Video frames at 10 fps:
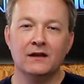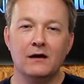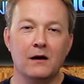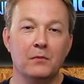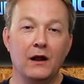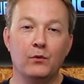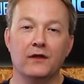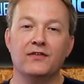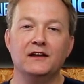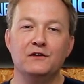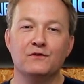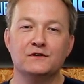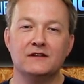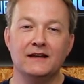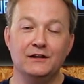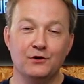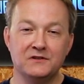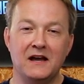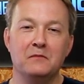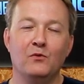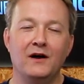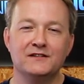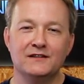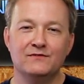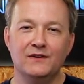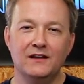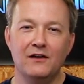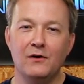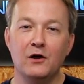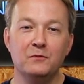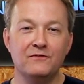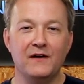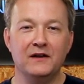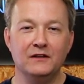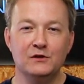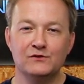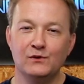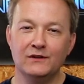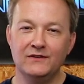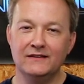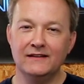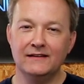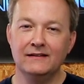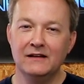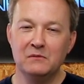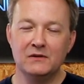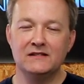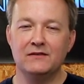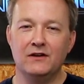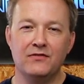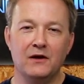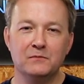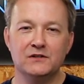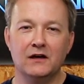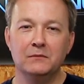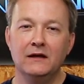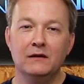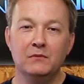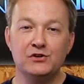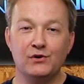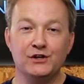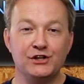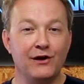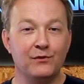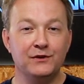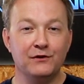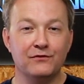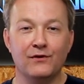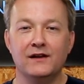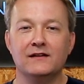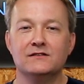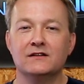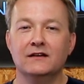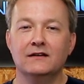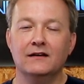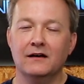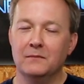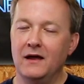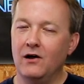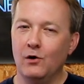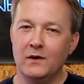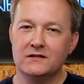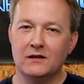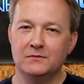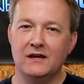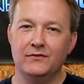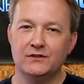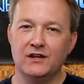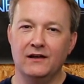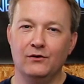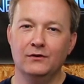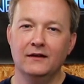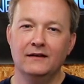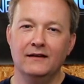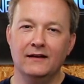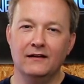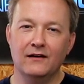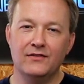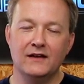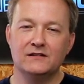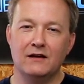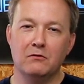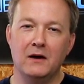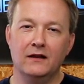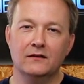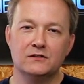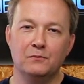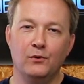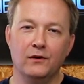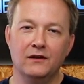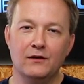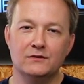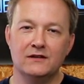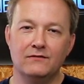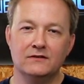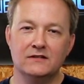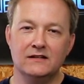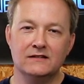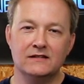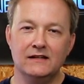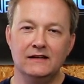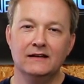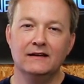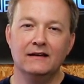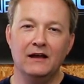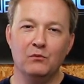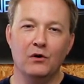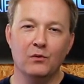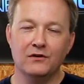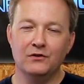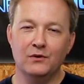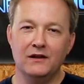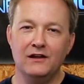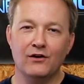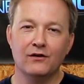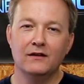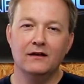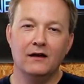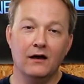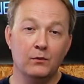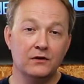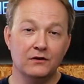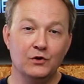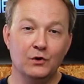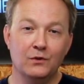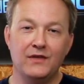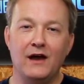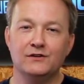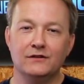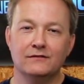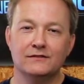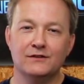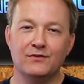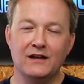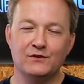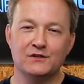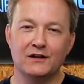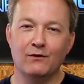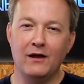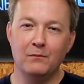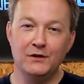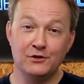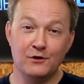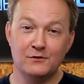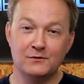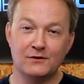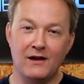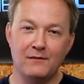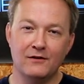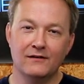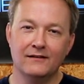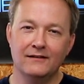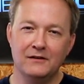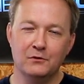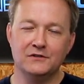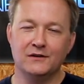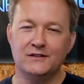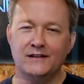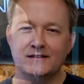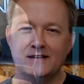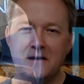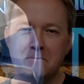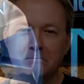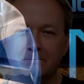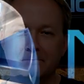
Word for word: But I want to thank you for taking your time to watch this video. I hope you found it useful. If you did, please give it a thumbs up. Be sure to share it with your friends. That always helps out the channel. And thanks to everybody that supported Neo7 CNC and what we're doing here. We do it without you. So thanks for sticking around. Be sure you're a subscriber, and we'll talk to you next time.